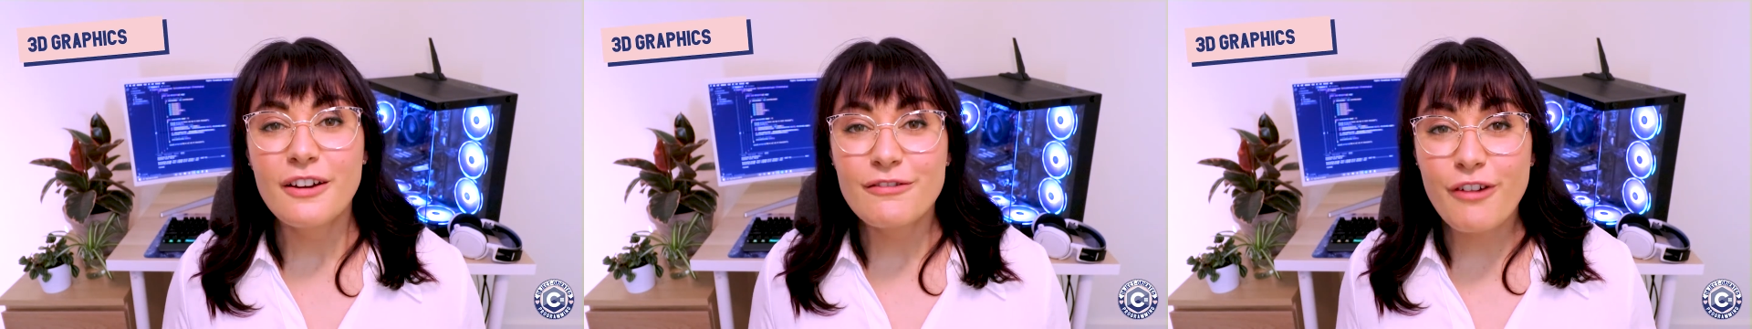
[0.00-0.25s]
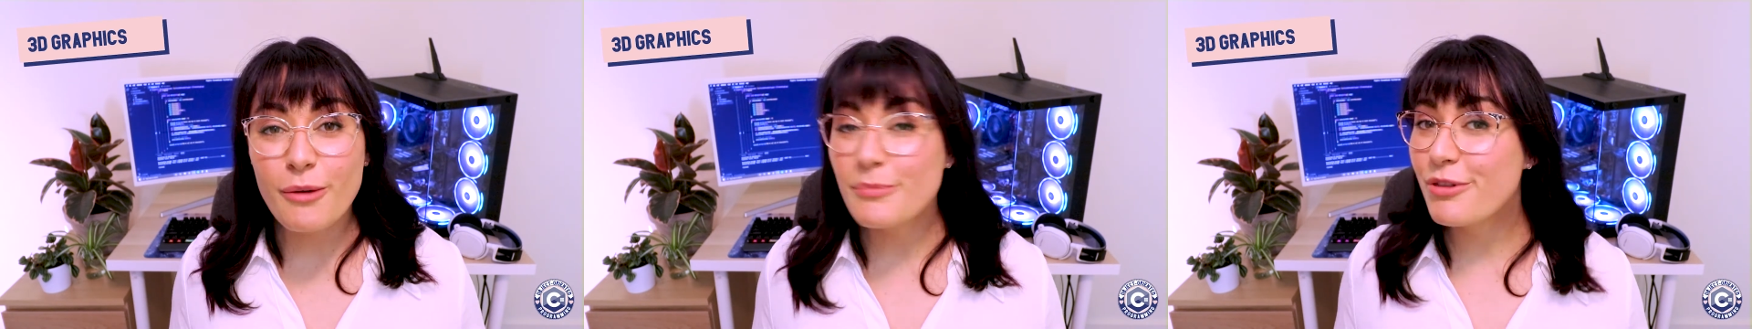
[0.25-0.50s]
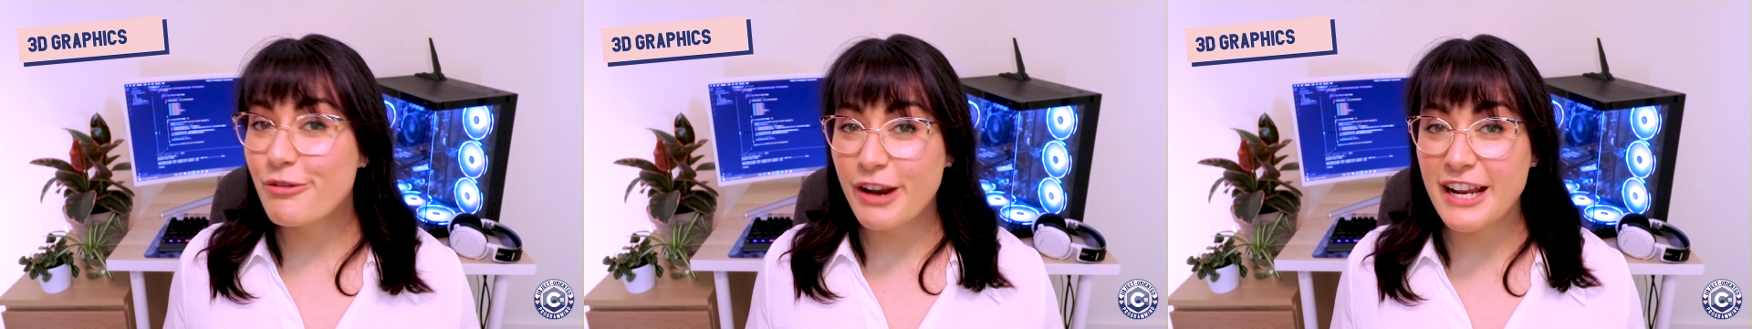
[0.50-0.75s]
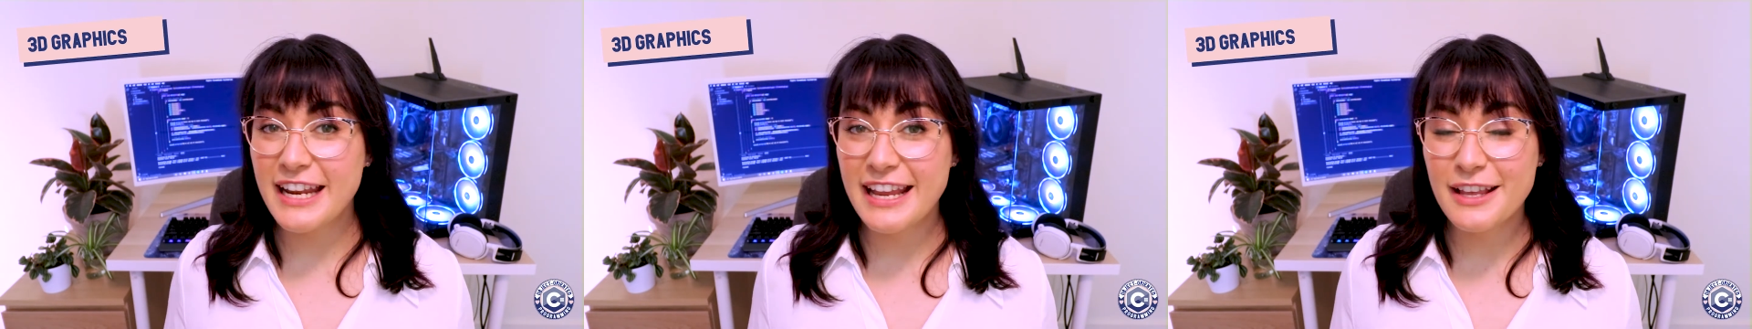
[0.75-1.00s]
From
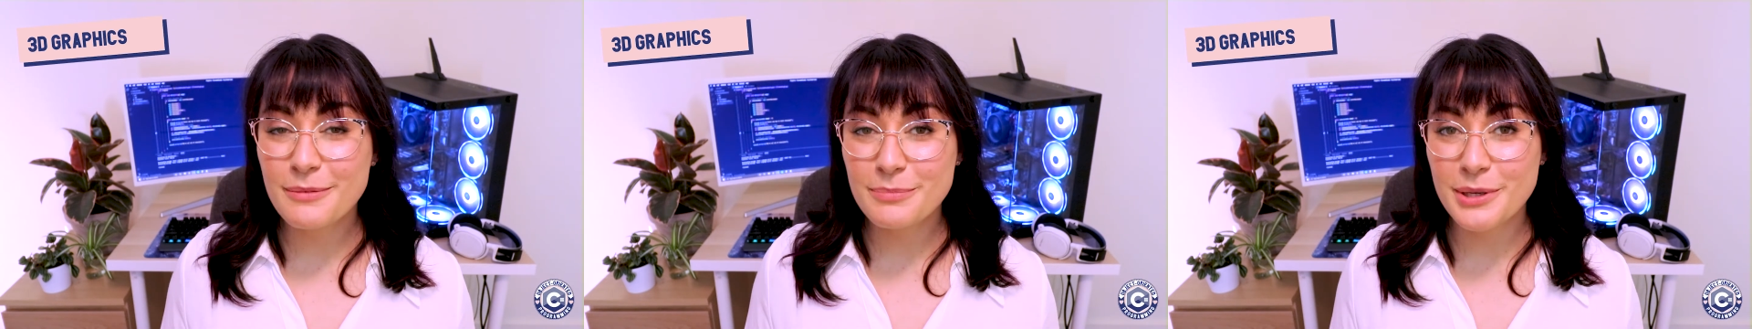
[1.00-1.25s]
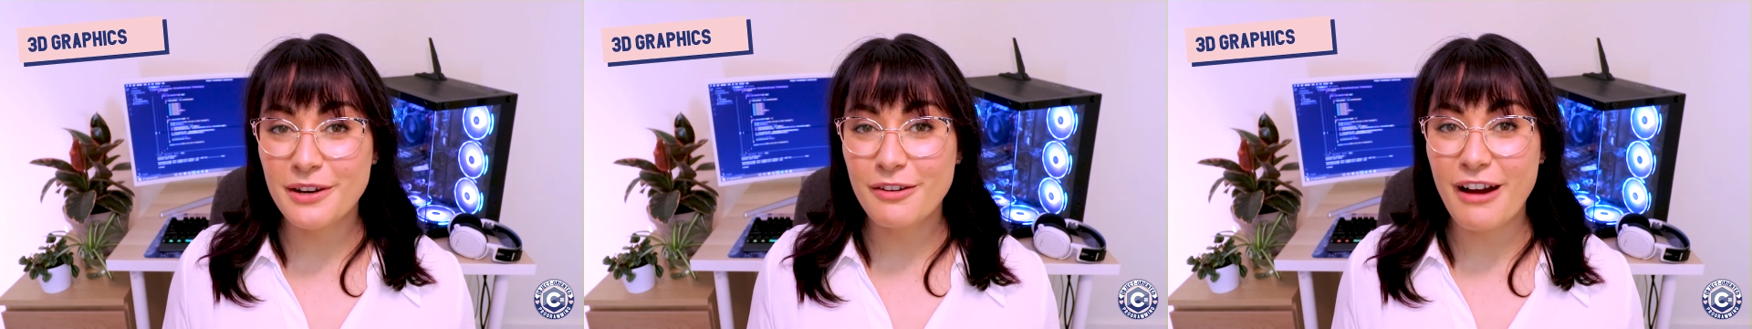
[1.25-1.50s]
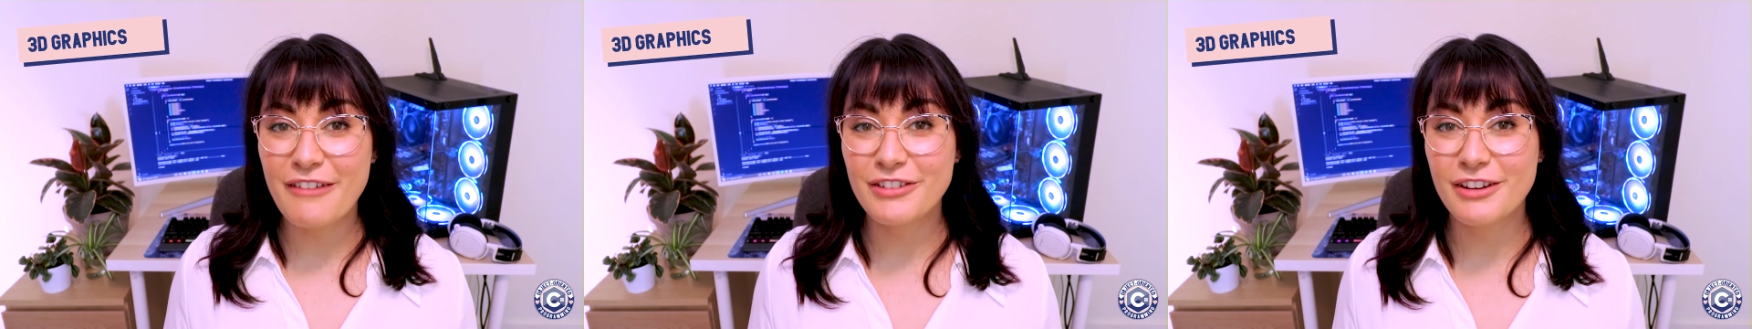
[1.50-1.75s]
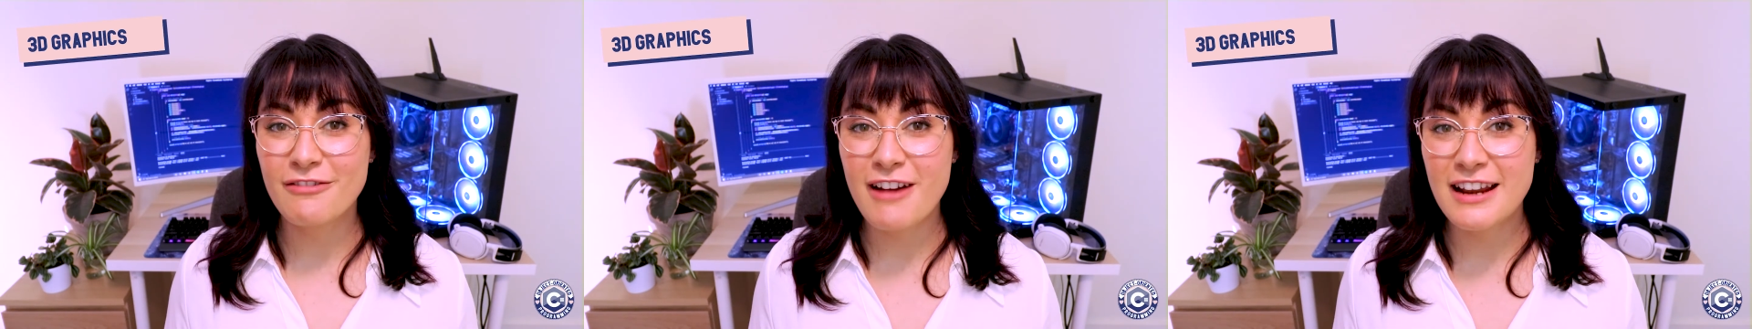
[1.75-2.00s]
3D computer
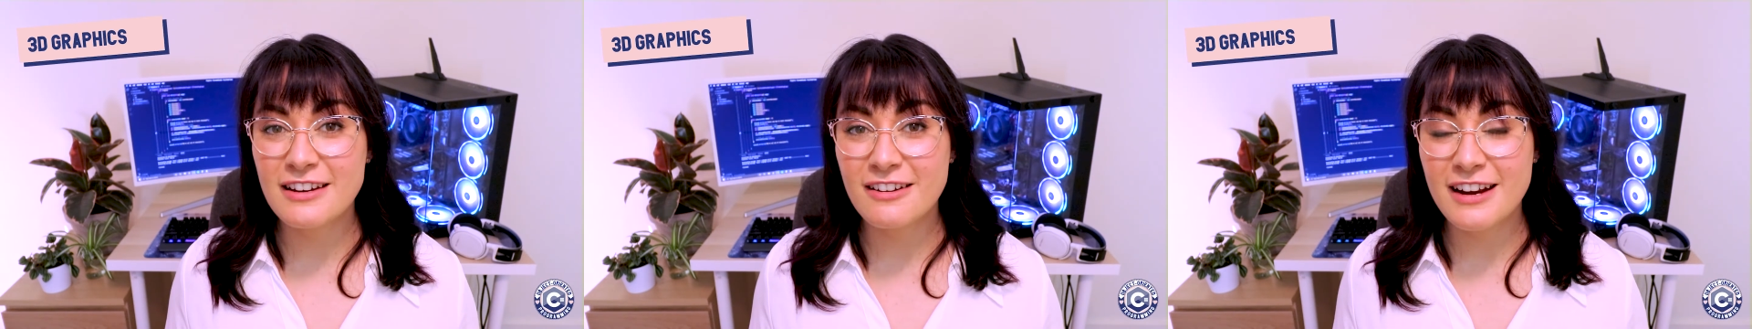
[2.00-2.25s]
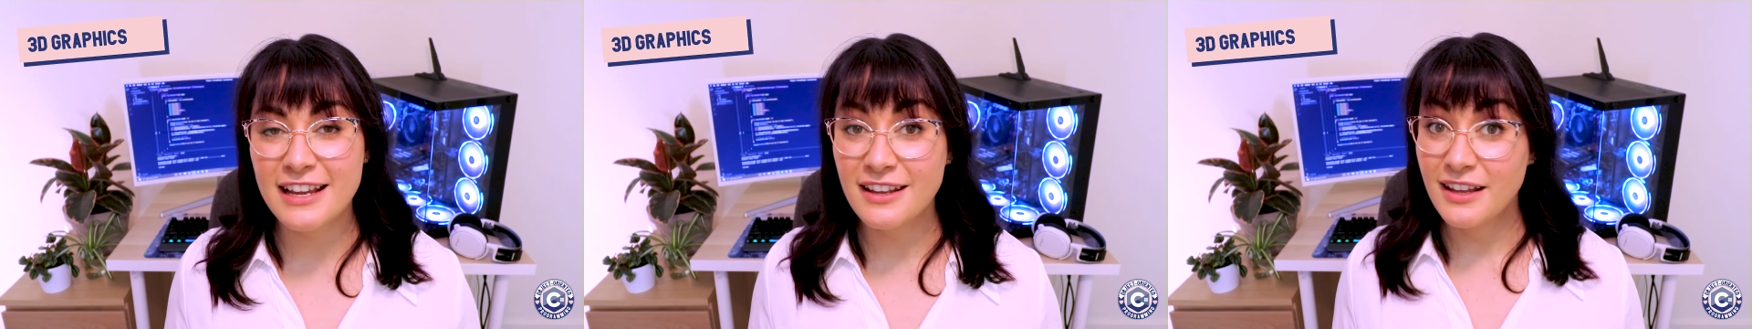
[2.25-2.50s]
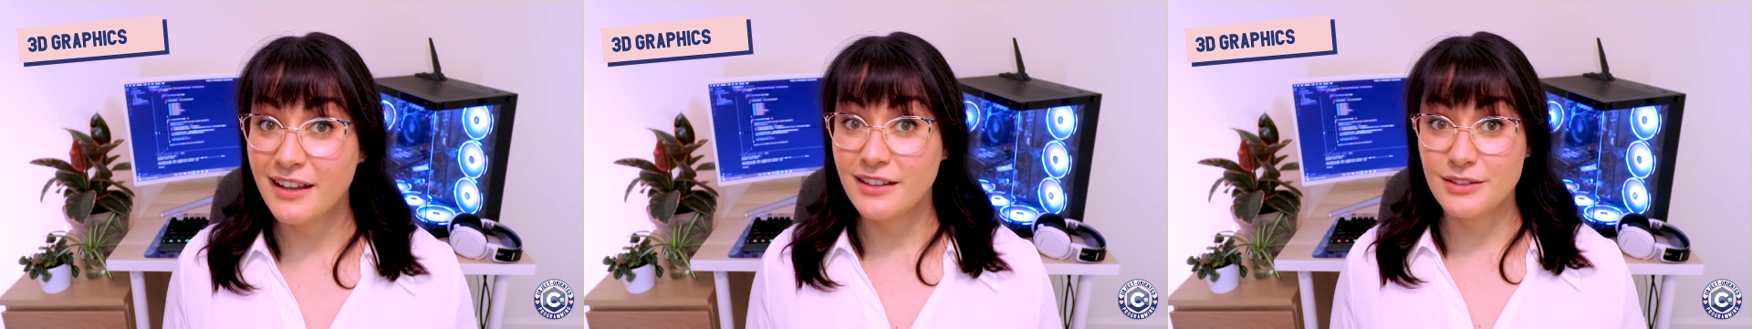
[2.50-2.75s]
graphic rendering